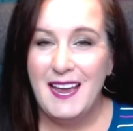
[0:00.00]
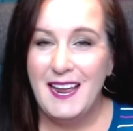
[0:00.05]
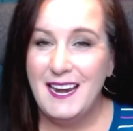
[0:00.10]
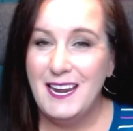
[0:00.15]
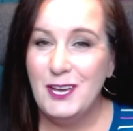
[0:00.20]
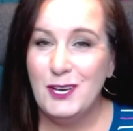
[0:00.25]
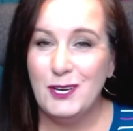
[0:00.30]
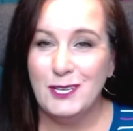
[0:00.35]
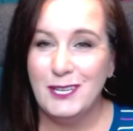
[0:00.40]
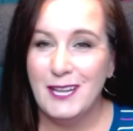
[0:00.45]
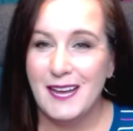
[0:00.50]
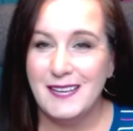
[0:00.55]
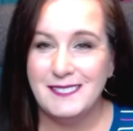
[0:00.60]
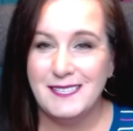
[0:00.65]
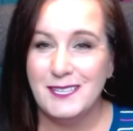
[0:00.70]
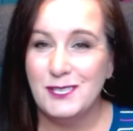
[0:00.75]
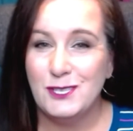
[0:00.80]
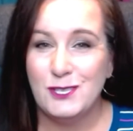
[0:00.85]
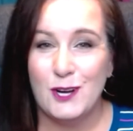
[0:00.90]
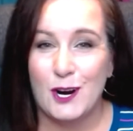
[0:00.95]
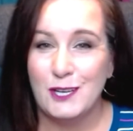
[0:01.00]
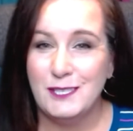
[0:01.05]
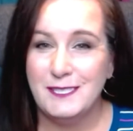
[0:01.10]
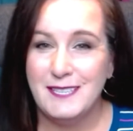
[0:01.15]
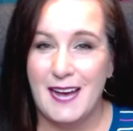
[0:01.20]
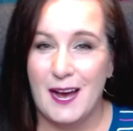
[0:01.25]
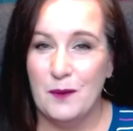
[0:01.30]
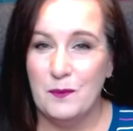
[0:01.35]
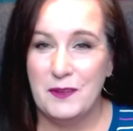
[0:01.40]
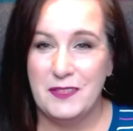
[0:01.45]
Any good lesson starts
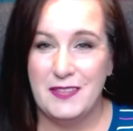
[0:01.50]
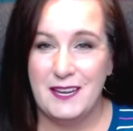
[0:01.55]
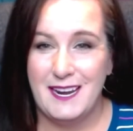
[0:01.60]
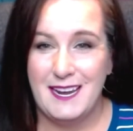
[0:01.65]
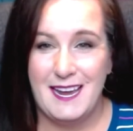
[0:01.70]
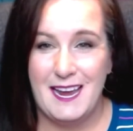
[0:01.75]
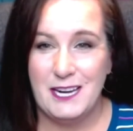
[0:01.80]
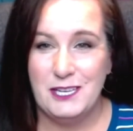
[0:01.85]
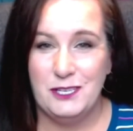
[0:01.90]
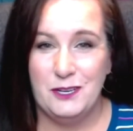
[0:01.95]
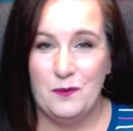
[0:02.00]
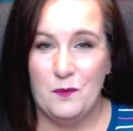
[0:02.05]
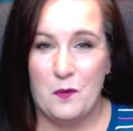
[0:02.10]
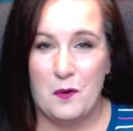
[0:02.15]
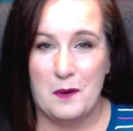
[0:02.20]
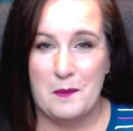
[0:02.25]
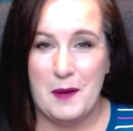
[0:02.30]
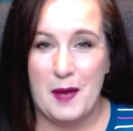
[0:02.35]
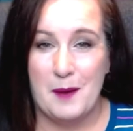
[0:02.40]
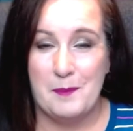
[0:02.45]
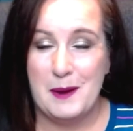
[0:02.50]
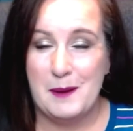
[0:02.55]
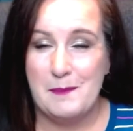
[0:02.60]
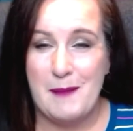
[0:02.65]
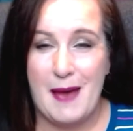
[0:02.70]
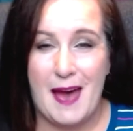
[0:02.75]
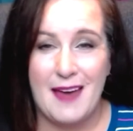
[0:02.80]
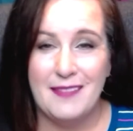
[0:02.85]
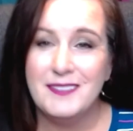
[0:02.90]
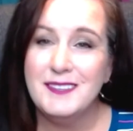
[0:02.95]
out with an engaging warm up, and
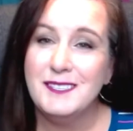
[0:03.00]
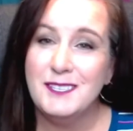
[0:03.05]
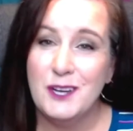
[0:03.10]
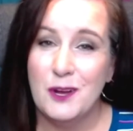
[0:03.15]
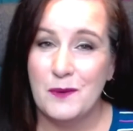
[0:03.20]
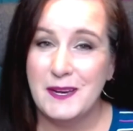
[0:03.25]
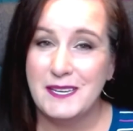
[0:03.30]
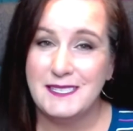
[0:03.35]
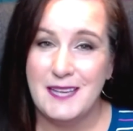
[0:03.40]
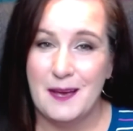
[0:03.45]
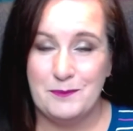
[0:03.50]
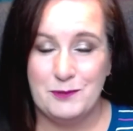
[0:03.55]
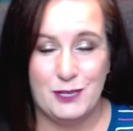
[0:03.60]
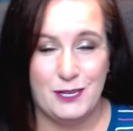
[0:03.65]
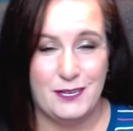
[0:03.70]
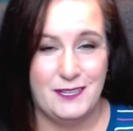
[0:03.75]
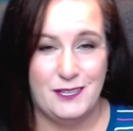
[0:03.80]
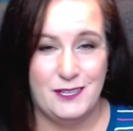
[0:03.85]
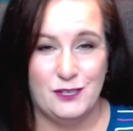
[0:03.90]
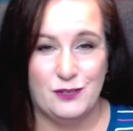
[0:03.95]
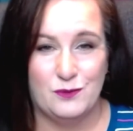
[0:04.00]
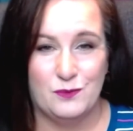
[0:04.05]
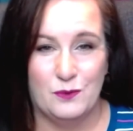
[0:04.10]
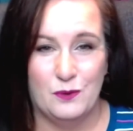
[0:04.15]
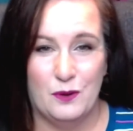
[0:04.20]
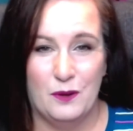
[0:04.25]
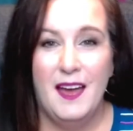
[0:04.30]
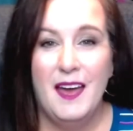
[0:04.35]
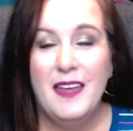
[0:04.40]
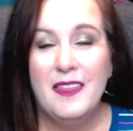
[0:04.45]
math is no exception to this
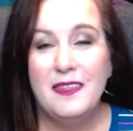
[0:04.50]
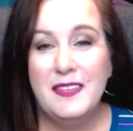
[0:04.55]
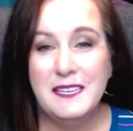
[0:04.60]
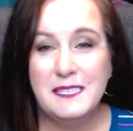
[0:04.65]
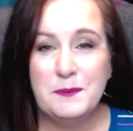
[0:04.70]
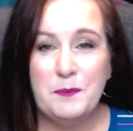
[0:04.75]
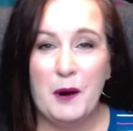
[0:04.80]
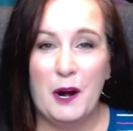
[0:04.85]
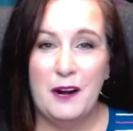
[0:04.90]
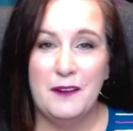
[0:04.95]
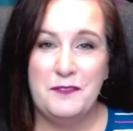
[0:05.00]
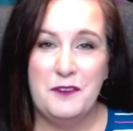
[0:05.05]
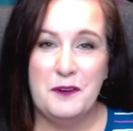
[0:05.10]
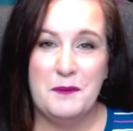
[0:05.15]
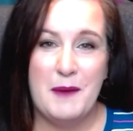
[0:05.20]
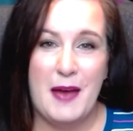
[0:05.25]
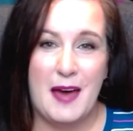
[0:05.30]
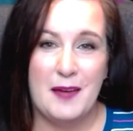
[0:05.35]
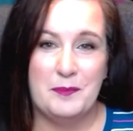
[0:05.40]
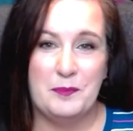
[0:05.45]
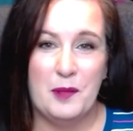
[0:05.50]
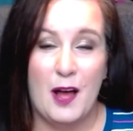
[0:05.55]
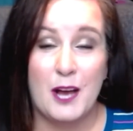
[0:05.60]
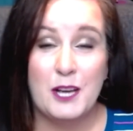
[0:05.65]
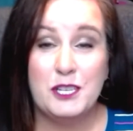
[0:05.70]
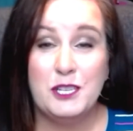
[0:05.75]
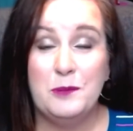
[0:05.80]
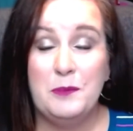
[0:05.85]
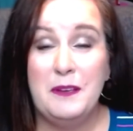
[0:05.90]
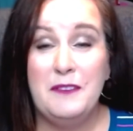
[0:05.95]
rule. This part of your math
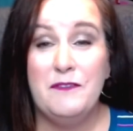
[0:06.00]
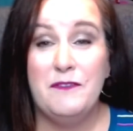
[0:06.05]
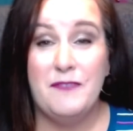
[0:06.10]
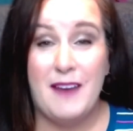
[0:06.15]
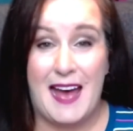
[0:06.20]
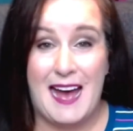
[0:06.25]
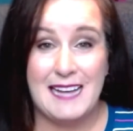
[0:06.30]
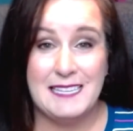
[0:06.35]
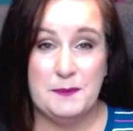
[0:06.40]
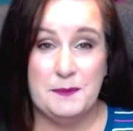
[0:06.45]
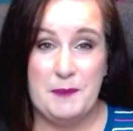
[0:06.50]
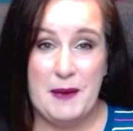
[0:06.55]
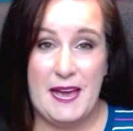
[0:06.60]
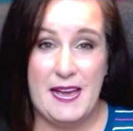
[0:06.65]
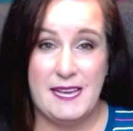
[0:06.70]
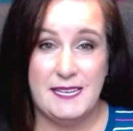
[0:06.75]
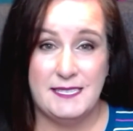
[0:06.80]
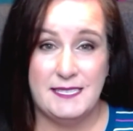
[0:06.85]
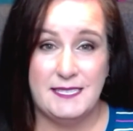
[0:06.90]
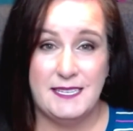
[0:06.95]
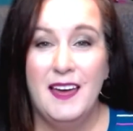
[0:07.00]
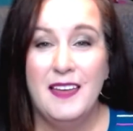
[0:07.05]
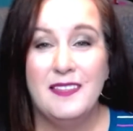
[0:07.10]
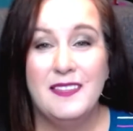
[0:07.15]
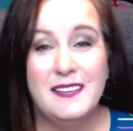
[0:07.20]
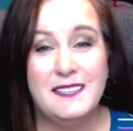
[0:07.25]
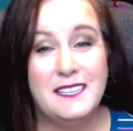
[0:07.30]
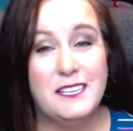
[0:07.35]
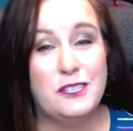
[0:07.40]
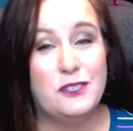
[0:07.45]
block should be fast paced.
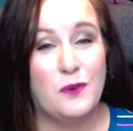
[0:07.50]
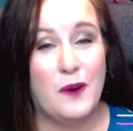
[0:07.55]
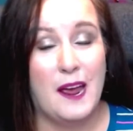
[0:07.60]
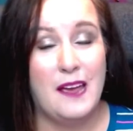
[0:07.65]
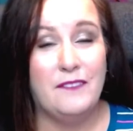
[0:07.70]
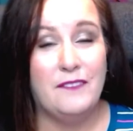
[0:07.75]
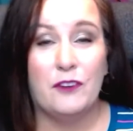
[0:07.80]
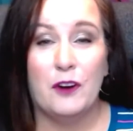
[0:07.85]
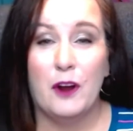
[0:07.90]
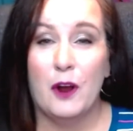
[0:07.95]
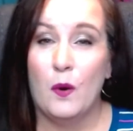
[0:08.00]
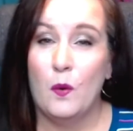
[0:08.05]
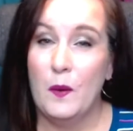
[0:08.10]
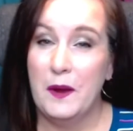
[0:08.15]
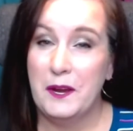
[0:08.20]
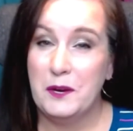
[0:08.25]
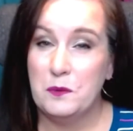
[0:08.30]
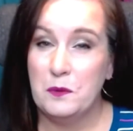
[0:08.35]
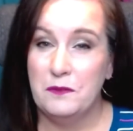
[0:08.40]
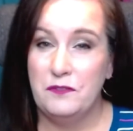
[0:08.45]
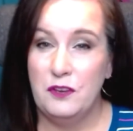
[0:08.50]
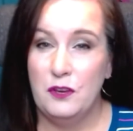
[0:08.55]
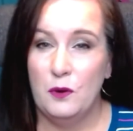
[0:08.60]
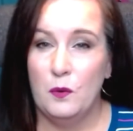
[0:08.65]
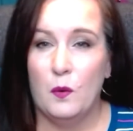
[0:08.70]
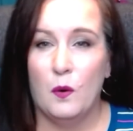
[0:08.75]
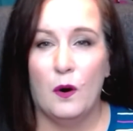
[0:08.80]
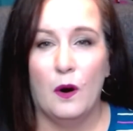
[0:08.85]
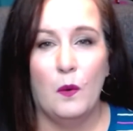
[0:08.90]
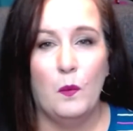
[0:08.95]
This is great for a quick review
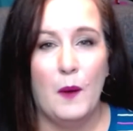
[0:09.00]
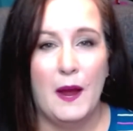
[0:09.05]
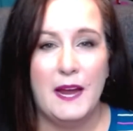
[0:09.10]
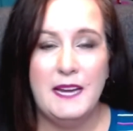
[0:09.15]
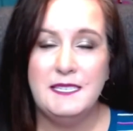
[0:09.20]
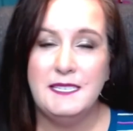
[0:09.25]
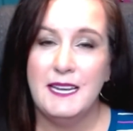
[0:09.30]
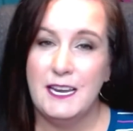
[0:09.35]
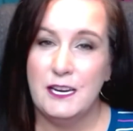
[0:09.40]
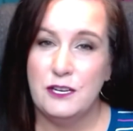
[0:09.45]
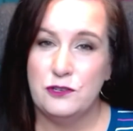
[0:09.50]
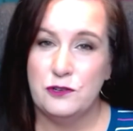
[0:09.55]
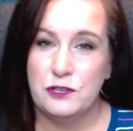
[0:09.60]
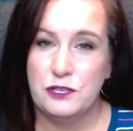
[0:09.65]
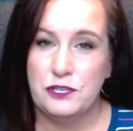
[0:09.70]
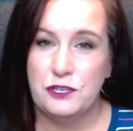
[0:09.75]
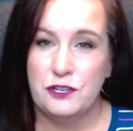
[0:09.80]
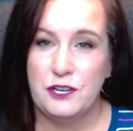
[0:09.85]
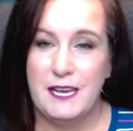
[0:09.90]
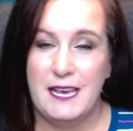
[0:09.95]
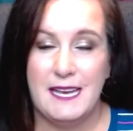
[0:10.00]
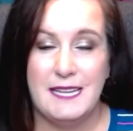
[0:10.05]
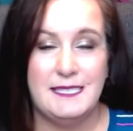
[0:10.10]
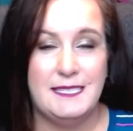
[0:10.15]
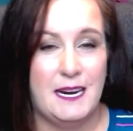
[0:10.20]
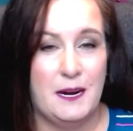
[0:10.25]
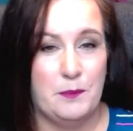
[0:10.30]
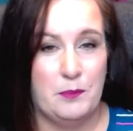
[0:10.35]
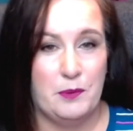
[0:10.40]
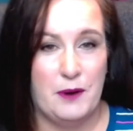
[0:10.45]
or a way to interest your
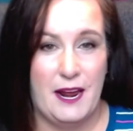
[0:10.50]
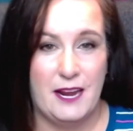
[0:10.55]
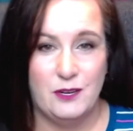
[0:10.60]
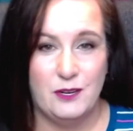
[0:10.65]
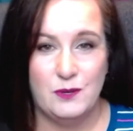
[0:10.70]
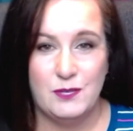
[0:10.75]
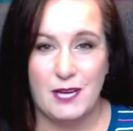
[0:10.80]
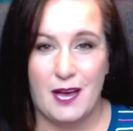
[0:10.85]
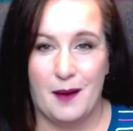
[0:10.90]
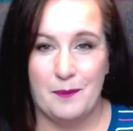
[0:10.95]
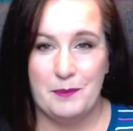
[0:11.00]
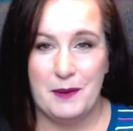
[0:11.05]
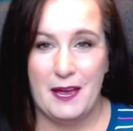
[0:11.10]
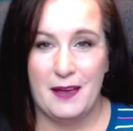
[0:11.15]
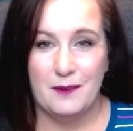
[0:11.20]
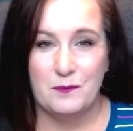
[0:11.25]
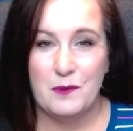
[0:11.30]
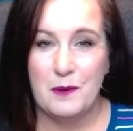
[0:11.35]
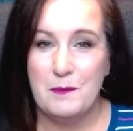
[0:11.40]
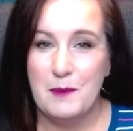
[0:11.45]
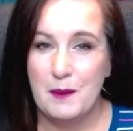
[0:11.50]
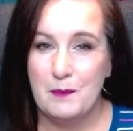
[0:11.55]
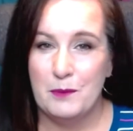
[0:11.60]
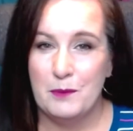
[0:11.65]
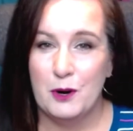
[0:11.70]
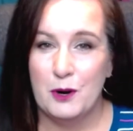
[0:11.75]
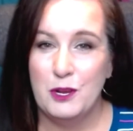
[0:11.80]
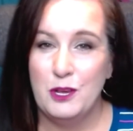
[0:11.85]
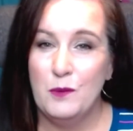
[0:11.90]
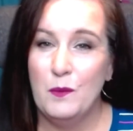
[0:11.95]
kids in a brand new topic.
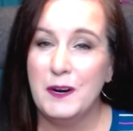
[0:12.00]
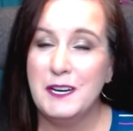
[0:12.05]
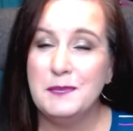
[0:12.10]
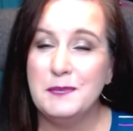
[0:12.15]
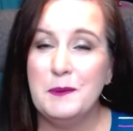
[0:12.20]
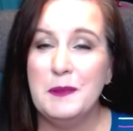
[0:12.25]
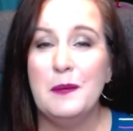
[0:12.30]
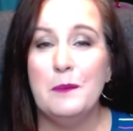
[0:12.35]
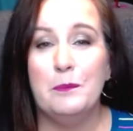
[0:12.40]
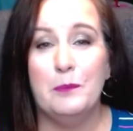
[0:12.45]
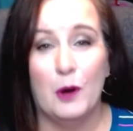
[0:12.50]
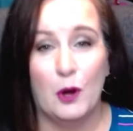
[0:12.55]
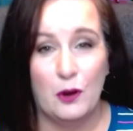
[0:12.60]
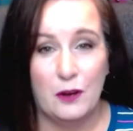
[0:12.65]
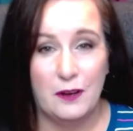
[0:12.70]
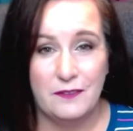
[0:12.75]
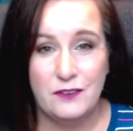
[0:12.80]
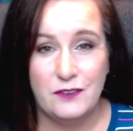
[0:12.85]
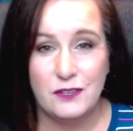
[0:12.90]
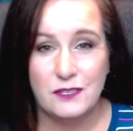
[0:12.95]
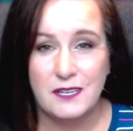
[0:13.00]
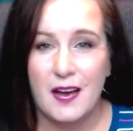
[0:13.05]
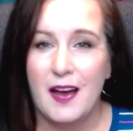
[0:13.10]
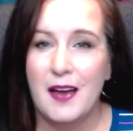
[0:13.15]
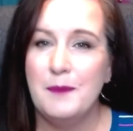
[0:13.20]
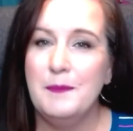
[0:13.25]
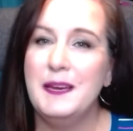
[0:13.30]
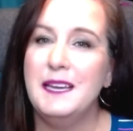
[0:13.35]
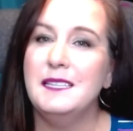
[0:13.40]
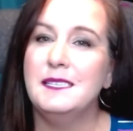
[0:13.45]
Remember, you want to spend the bulk of your
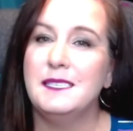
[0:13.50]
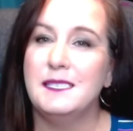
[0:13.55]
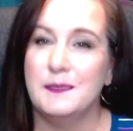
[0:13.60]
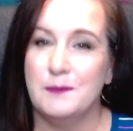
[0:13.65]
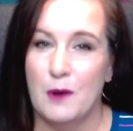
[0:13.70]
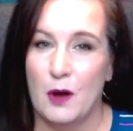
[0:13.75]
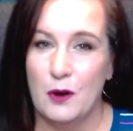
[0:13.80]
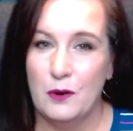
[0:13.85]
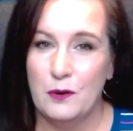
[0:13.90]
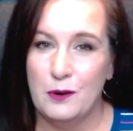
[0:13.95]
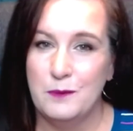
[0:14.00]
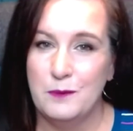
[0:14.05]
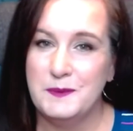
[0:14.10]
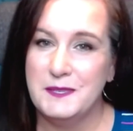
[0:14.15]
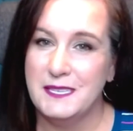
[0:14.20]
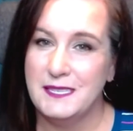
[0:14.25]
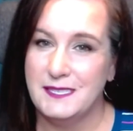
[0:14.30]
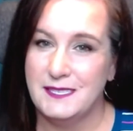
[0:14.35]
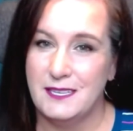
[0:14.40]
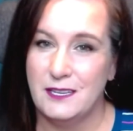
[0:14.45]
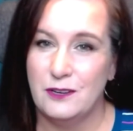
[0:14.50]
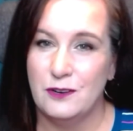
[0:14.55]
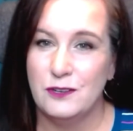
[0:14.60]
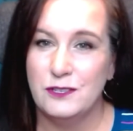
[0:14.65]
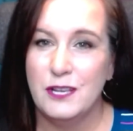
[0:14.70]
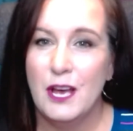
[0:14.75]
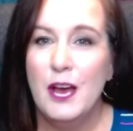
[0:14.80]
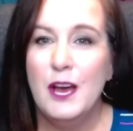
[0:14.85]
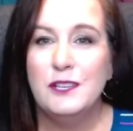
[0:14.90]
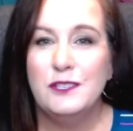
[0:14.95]
time in small groups and
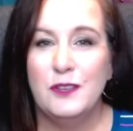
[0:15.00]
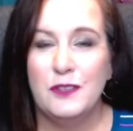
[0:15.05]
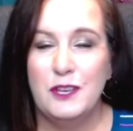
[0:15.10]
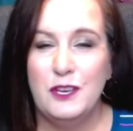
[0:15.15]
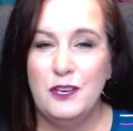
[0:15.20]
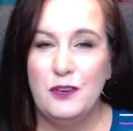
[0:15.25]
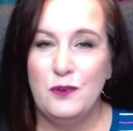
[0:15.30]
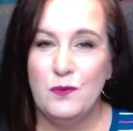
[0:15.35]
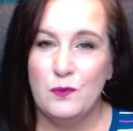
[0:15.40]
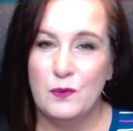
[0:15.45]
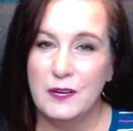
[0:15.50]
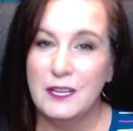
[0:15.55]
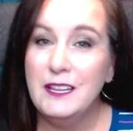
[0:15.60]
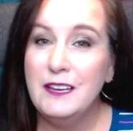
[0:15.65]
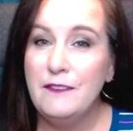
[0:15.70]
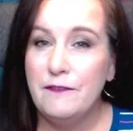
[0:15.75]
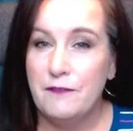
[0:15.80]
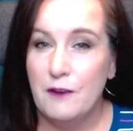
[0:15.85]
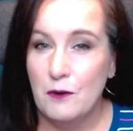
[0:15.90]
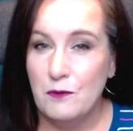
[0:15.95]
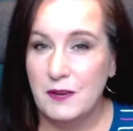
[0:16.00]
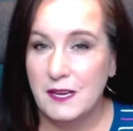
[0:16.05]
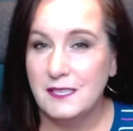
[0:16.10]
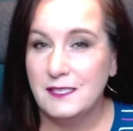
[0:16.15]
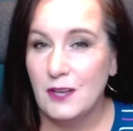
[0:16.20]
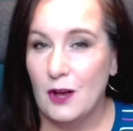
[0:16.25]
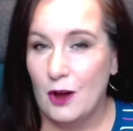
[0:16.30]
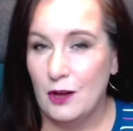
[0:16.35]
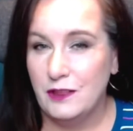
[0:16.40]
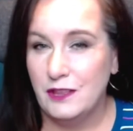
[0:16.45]
centers so that you really
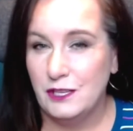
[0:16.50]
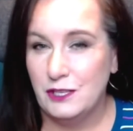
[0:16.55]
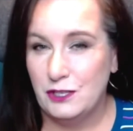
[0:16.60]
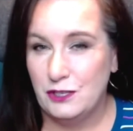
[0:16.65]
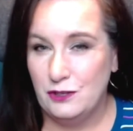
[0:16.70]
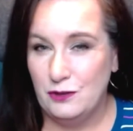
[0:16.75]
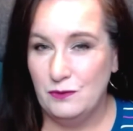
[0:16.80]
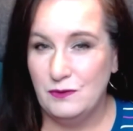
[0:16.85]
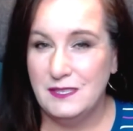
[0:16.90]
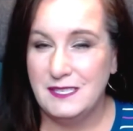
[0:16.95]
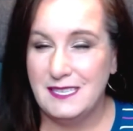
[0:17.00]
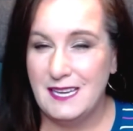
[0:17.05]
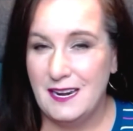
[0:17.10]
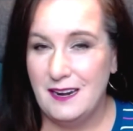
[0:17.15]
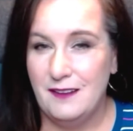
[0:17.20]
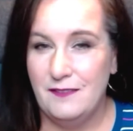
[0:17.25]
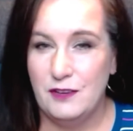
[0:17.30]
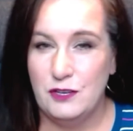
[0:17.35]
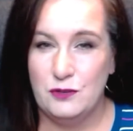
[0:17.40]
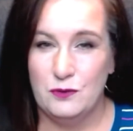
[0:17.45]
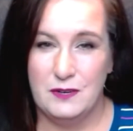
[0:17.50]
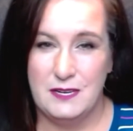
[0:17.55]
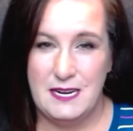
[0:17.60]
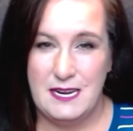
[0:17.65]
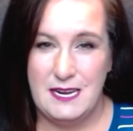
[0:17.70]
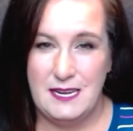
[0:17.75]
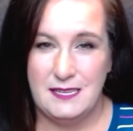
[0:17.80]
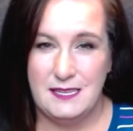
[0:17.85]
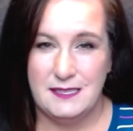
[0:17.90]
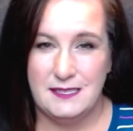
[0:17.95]
focus on the students' individual
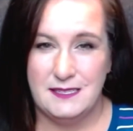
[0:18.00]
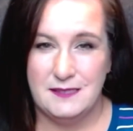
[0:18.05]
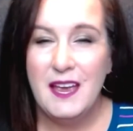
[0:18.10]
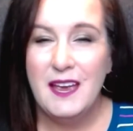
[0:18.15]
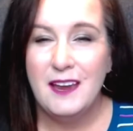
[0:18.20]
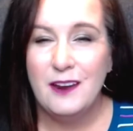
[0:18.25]
needs.